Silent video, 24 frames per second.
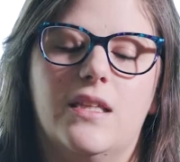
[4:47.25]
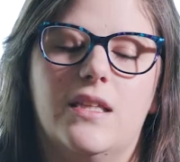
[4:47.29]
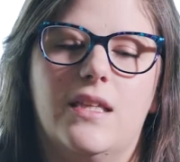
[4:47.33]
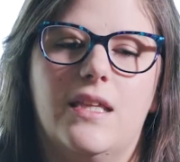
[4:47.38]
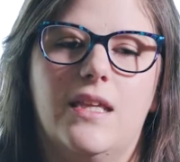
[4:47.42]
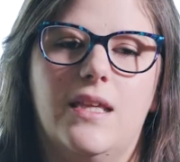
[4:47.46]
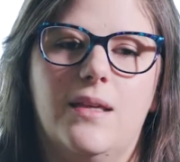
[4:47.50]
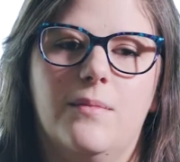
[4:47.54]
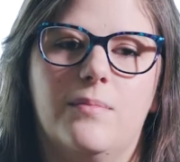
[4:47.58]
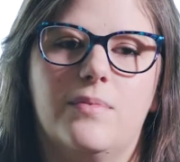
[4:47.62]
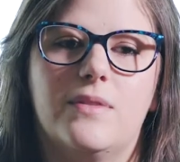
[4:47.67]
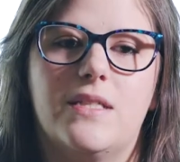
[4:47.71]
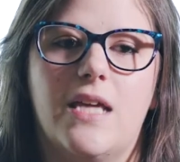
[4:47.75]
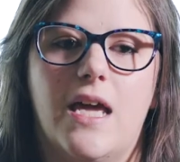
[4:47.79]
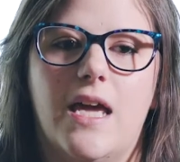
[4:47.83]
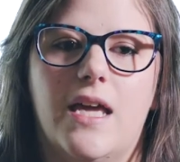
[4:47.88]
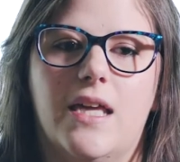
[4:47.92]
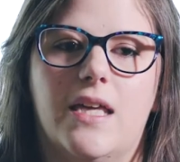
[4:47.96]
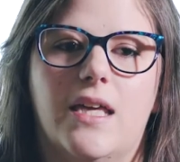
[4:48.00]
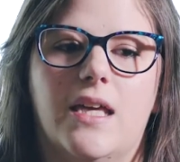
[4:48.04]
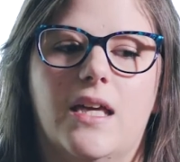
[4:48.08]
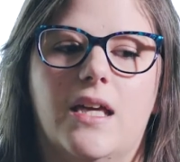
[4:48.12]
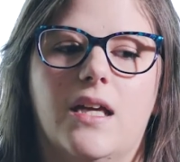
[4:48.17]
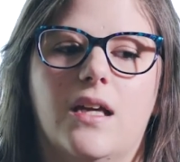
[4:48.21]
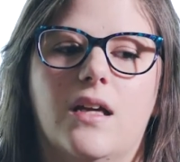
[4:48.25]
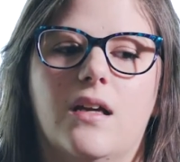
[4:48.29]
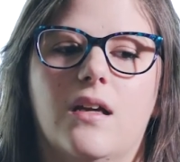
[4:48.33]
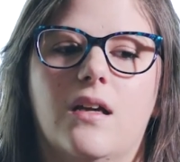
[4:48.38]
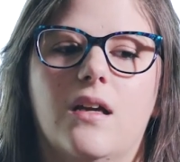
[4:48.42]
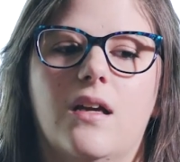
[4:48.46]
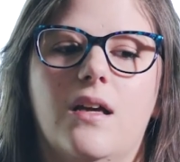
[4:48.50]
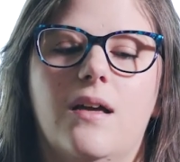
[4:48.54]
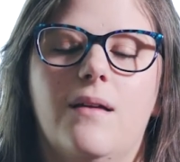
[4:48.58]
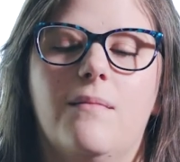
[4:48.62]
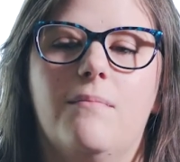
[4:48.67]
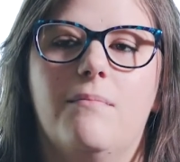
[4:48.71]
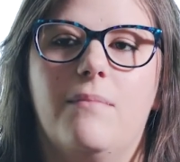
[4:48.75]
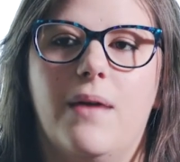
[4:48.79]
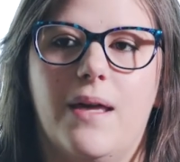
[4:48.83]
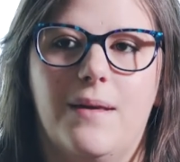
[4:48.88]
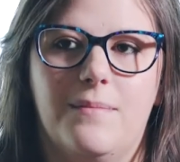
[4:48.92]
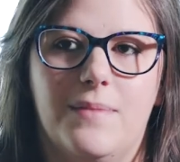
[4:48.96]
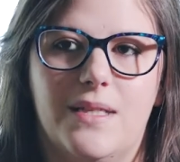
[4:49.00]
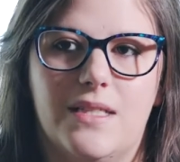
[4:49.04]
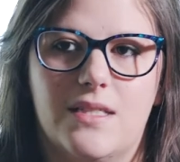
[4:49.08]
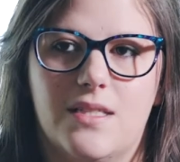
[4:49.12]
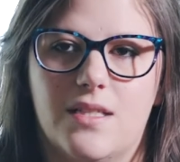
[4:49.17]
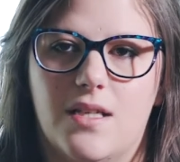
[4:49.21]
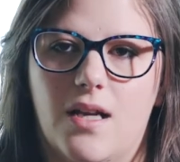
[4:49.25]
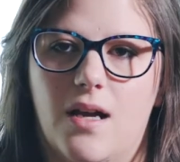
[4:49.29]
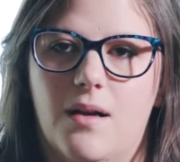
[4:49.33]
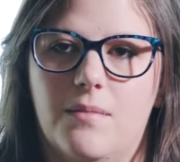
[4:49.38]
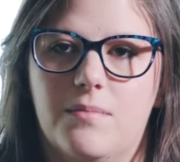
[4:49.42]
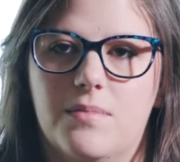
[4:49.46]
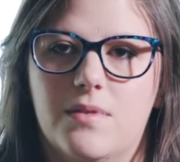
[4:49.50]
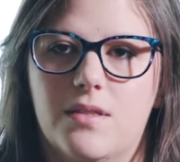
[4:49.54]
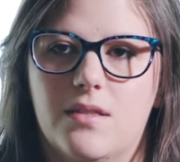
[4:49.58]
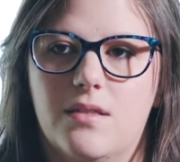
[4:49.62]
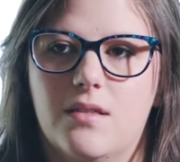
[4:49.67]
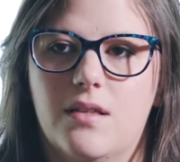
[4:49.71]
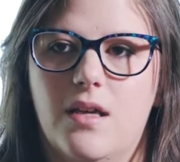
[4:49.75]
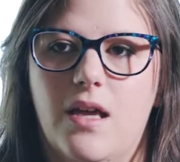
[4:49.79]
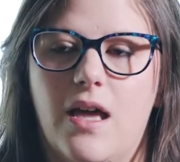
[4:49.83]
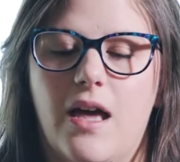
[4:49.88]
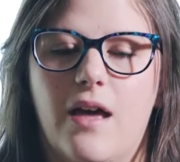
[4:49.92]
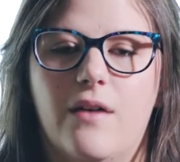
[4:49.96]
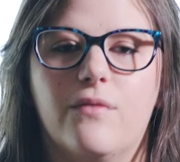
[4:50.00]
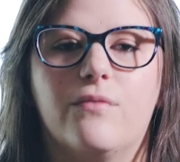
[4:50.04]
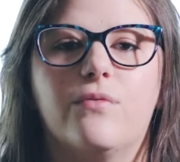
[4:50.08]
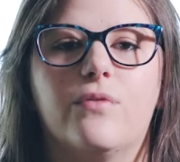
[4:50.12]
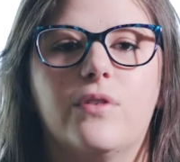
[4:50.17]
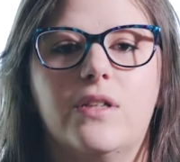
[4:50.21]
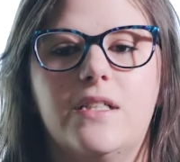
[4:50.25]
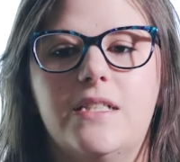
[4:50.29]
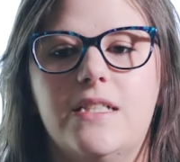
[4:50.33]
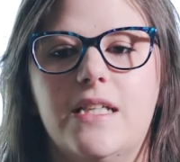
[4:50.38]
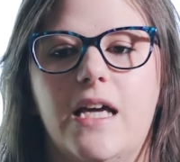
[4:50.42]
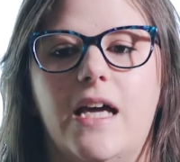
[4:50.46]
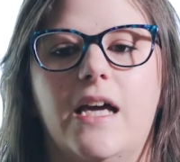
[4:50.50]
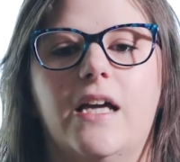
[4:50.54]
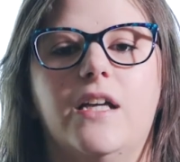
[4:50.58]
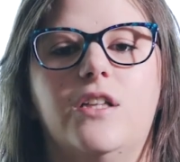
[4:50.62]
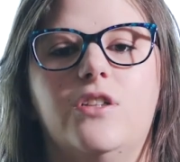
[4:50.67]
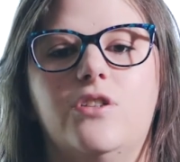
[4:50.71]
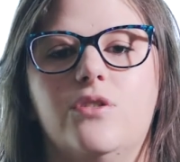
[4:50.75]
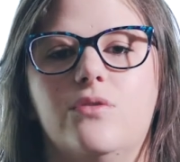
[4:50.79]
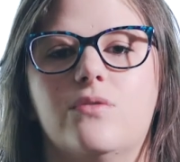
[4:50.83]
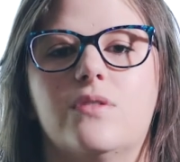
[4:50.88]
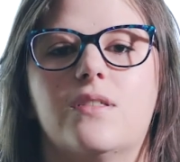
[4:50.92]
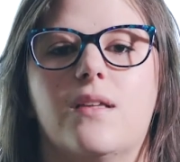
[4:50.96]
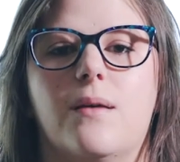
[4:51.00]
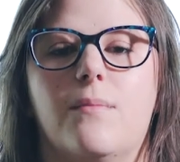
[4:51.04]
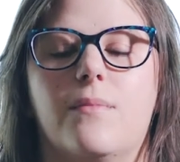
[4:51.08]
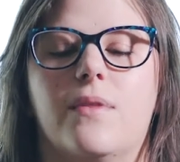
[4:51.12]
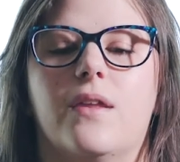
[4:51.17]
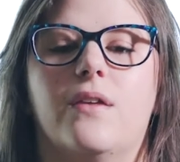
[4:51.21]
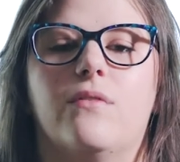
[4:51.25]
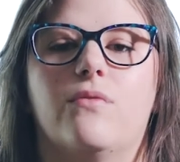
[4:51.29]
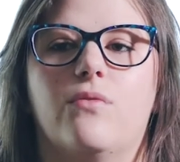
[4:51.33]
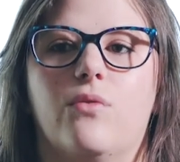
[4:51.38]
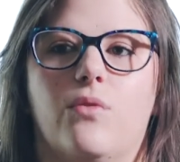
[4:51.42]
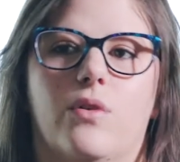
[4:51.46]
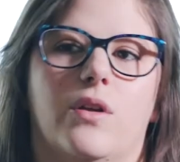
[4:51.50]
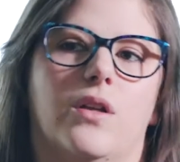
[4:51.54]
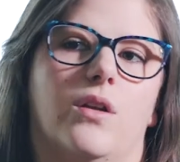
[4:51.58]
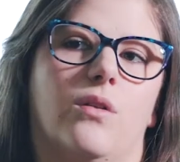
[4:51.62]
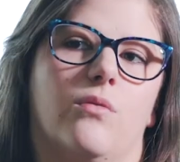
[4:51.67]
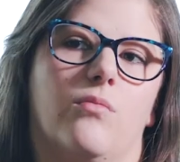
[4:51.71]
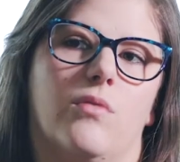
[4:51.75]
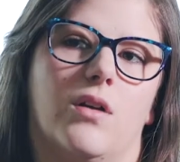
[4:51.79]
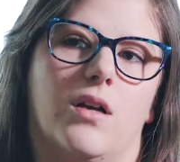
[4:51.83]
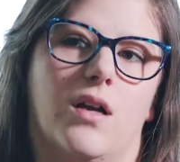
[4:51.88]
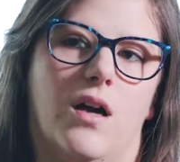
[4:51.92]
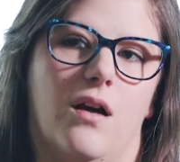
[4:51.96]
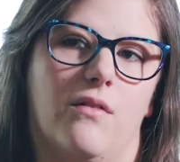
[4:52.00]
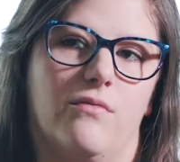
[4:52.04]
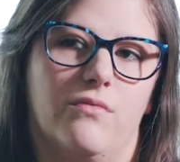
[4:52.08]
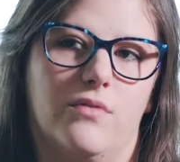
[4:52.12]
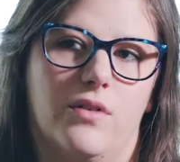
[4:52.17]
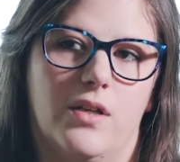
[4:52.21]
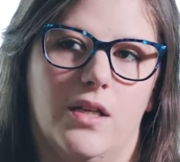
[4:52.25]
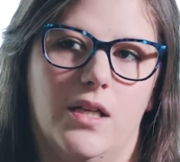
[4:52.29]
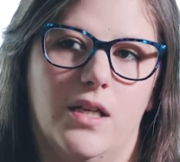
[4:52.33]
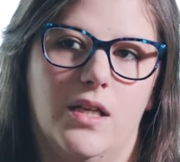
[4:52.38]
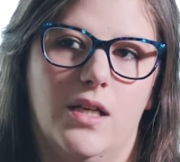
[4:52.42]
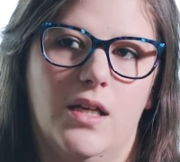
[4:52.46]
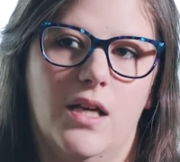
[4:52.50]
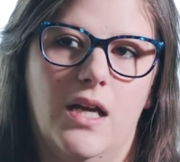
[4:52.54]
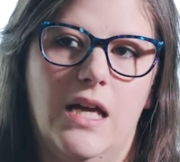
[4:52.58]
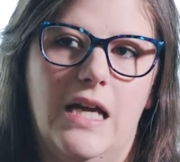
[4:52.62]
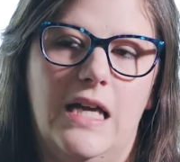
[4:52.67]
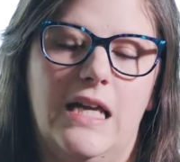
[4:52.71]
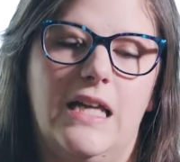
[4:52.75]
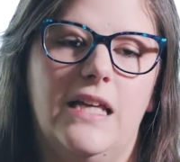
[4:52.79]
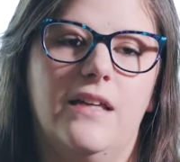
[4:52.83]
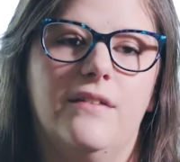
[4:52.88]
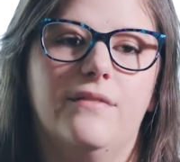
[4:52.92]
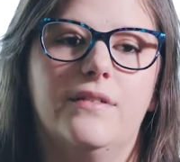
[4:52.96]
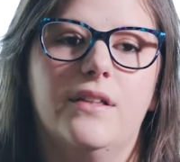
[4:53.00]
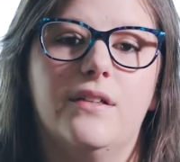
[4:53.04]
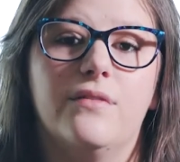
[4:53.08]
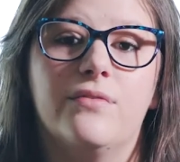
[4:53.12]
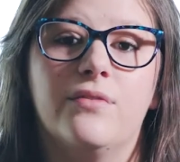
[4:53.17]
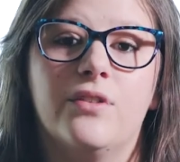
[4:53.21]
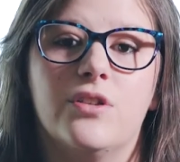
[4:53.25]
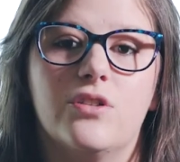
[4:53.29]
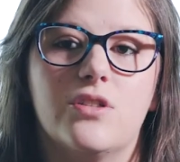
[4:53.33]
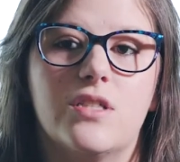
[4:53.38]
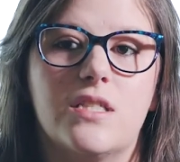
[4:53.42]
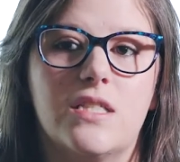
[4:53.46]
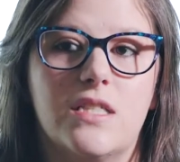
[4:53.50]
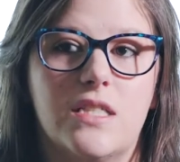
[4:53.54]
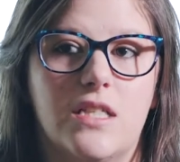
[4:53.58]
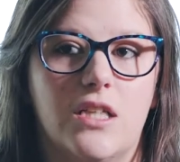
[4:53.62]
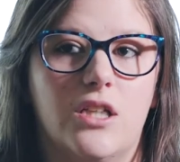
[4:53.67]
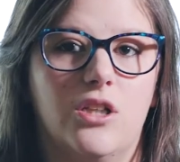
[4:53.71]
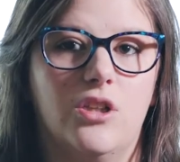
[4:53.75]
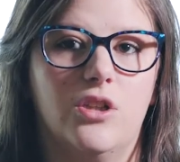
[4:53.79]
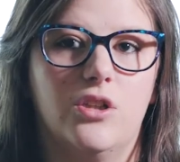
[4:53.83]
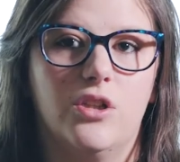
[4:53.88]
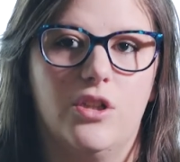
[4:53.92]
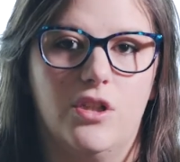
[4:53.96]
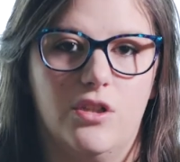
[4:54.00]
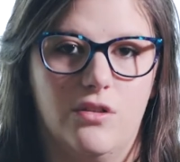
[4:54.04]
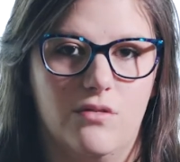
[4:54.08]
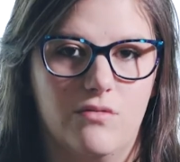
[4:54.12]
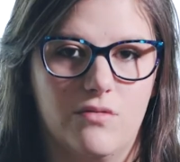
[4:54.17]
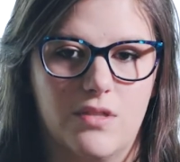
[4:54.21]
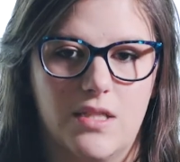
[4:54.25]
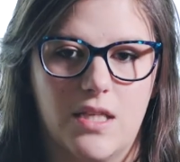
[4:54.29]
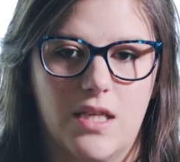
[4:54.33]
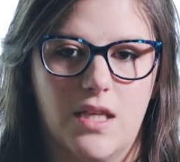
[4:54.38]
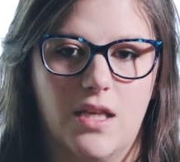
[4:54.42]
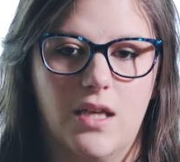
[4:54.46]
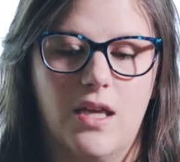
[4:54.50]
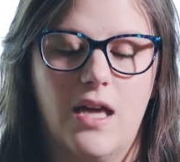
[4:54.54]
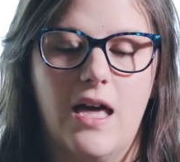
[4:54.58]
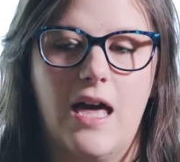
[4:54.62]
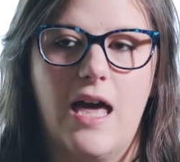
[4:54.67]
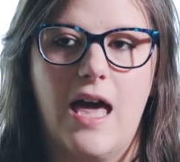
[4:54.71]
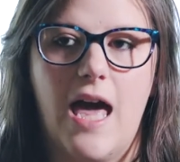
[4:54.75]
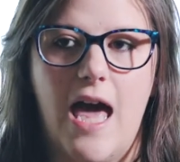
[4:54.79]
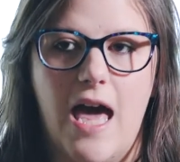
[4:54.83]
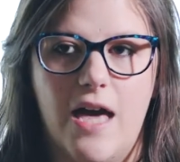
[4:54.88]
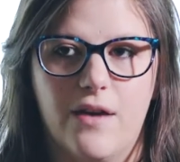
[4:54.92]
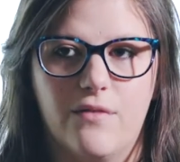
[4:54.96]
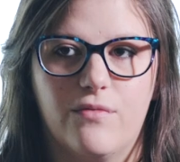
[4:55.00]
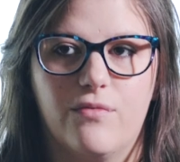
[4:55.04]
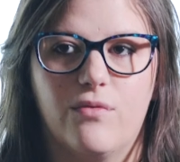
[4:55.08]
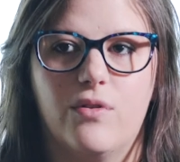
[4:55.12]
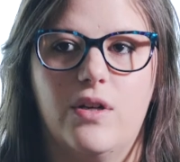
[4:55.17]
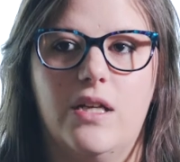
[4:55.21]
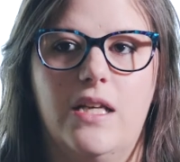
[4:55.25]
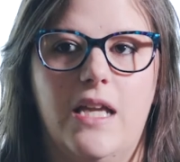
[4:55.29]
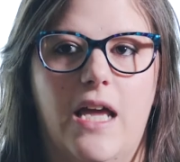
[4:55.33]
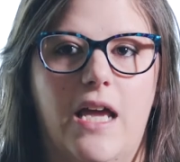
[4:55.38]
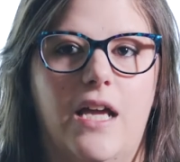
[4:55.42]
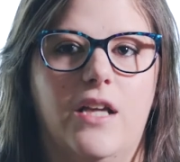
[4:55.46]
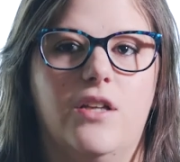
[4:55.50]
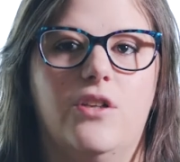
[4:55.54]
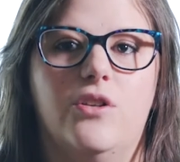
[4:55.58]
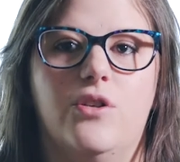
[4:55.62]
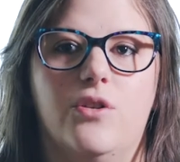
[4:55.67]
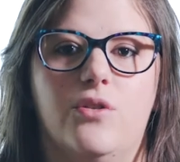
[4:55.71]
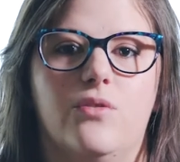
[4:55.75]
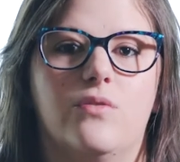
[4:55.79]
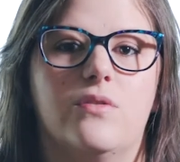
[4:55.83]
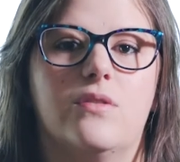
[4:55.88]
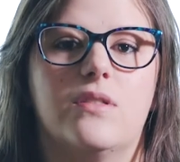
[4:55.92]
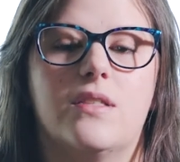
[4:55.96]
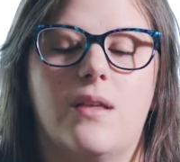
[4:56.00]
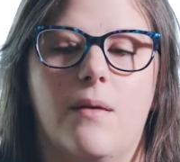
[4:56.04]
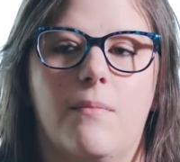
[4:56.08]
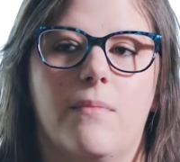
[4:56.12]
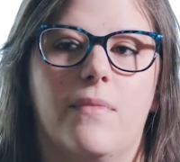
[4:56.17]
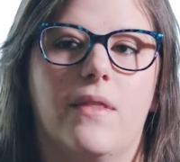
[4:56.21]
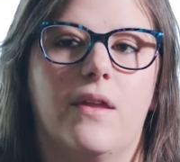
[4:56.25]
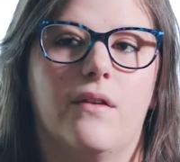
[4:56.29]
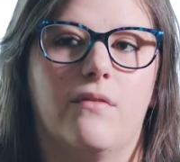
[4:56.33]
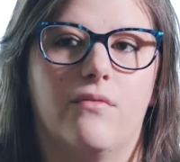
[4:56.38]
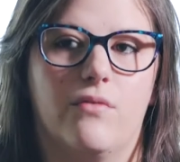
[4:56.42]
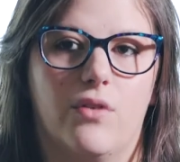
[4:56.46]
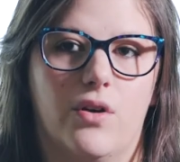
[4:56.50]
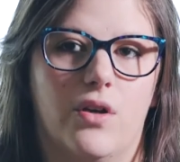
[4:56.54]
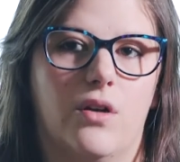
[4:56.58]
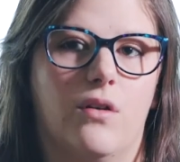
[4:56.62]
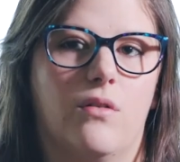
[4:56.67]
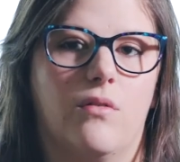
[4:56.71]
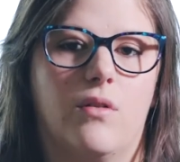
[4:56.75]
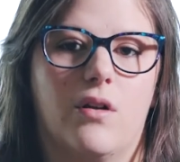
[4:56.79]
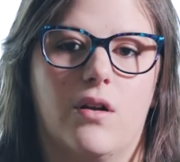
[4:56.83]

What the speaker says: Keep taking baby steps. every day do something for your recovery. Even if you're still using, every day do something for your